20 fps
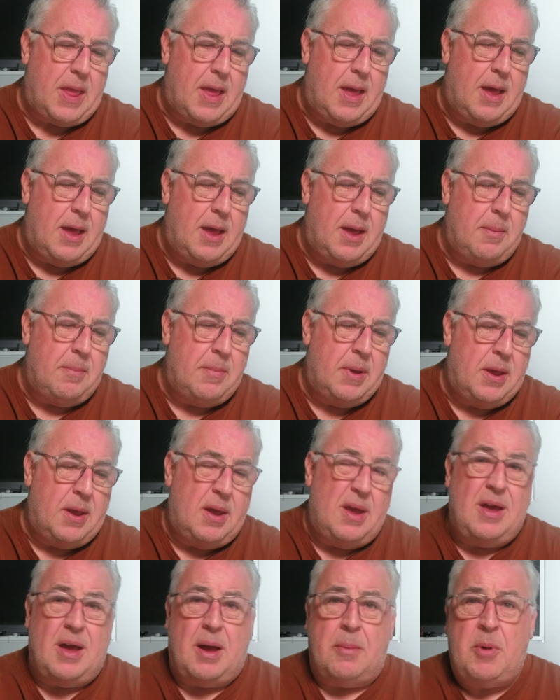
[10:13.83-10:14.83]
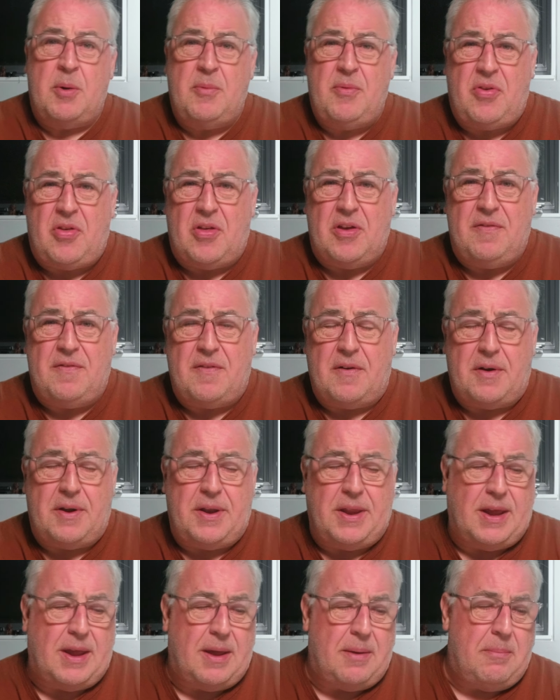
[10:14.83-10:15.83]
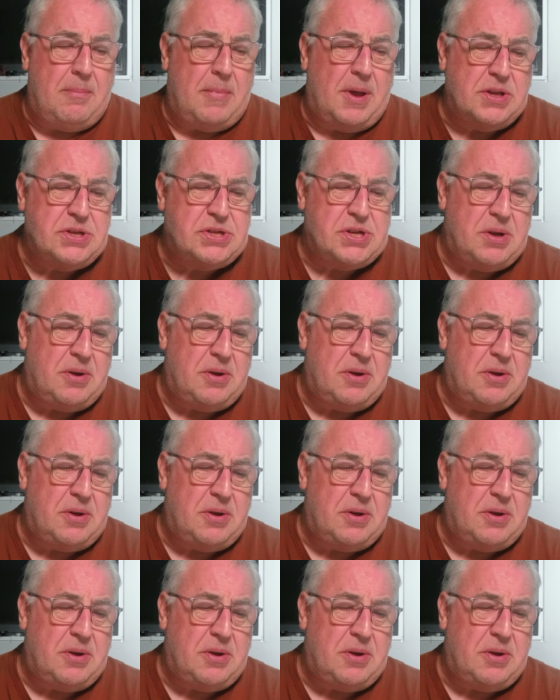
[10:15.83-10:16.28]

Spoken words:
I'm obviously finding it much